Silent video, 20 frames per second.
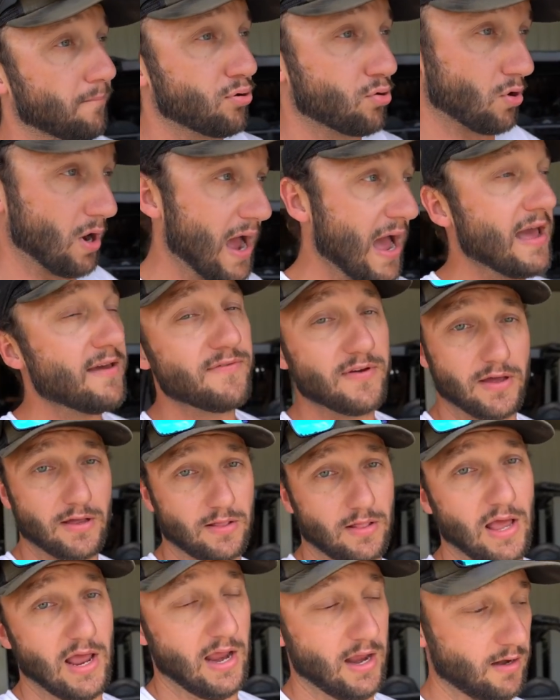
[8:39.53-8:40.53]
private
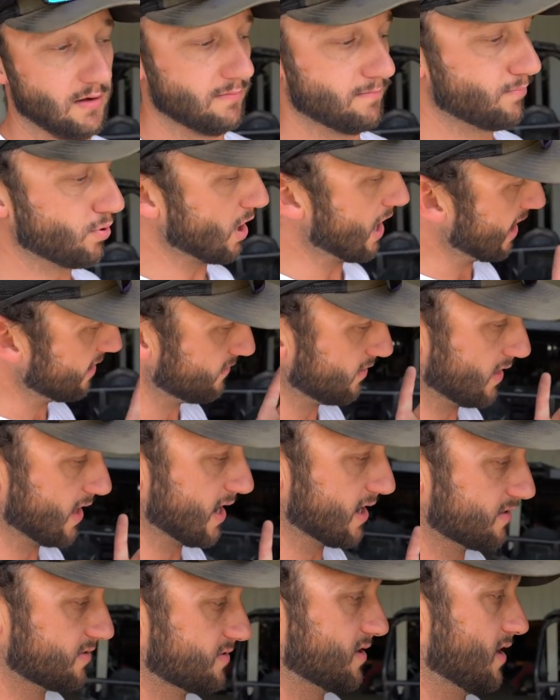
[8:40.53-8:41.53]
land. Private
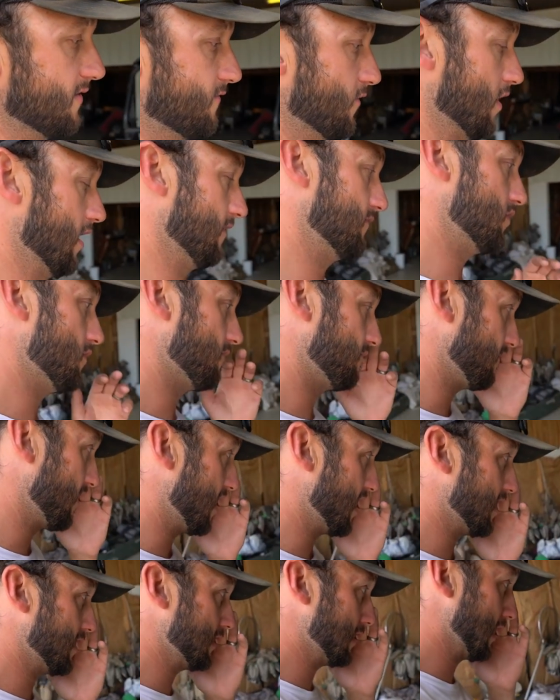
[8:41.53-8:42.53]
land's different. If you find